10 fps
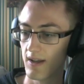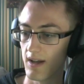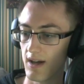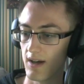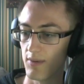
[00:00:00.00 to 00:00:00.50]

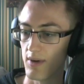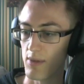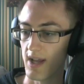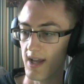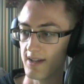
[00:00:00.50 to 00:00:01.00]
where
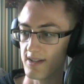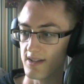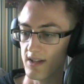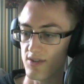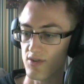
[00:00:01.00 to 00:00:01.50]
my hand is
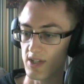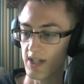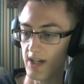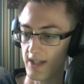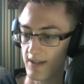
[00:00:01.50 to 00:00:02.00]
literally
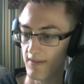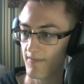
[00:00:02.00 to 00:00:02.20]
dying.